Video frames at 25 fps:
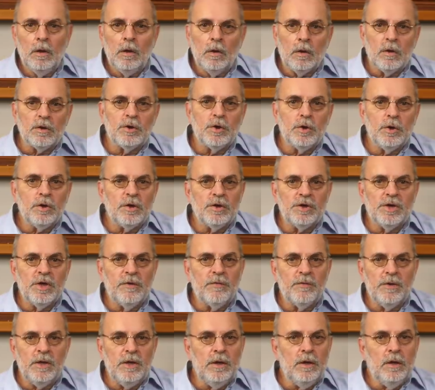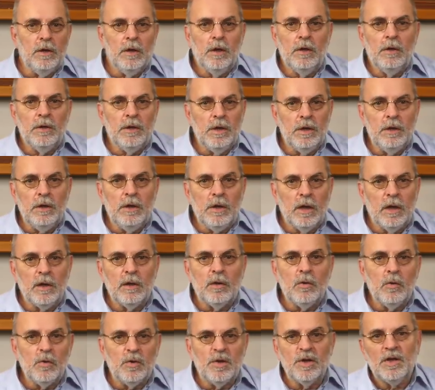Alternatively, the
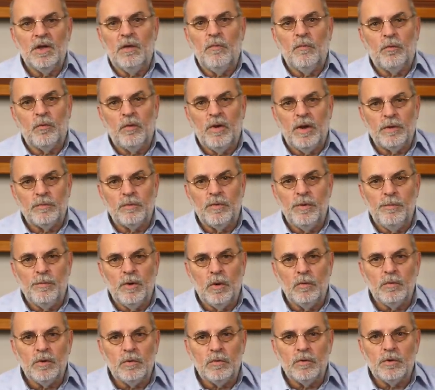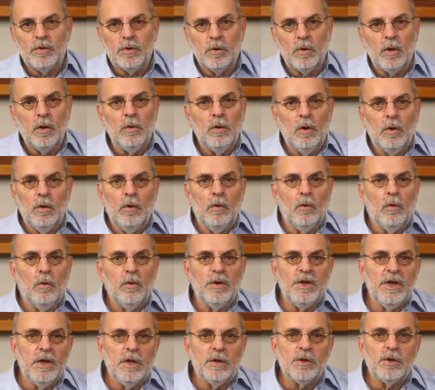included infrared remote control
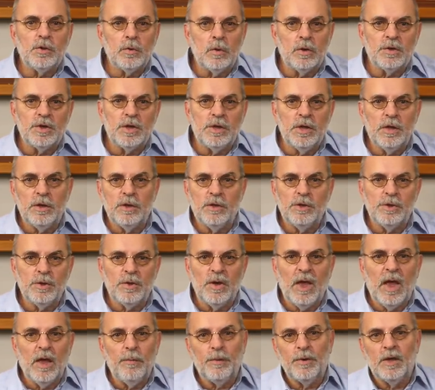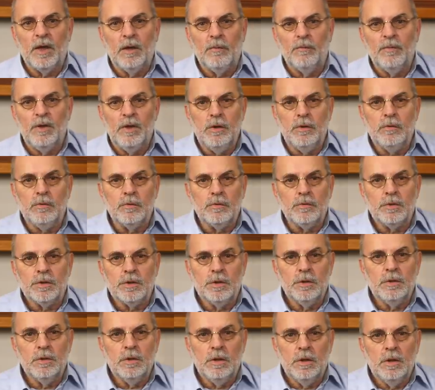or the Atoll Signature app can be
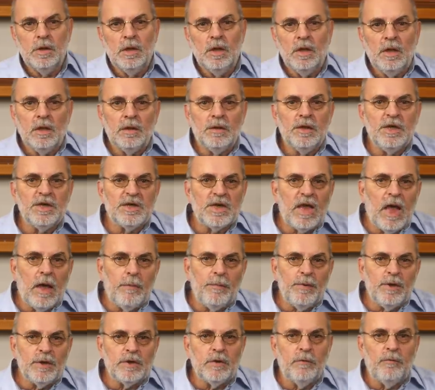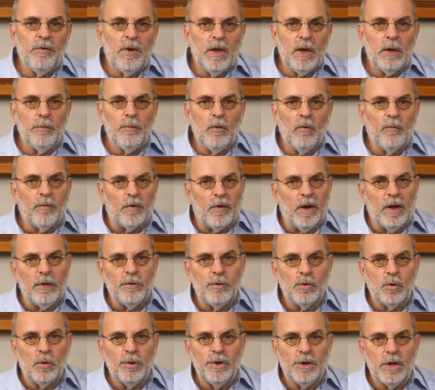used. This app is available for
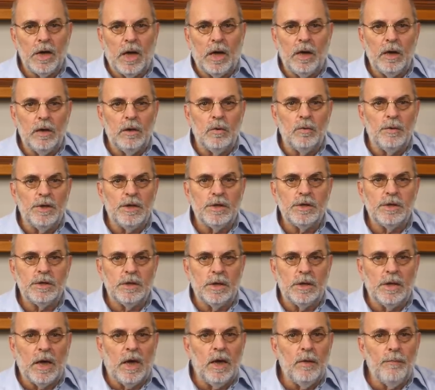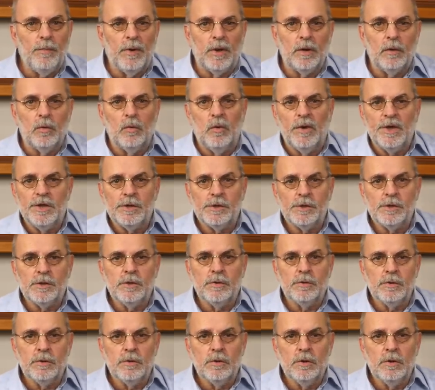Android, iOS and iPadOS.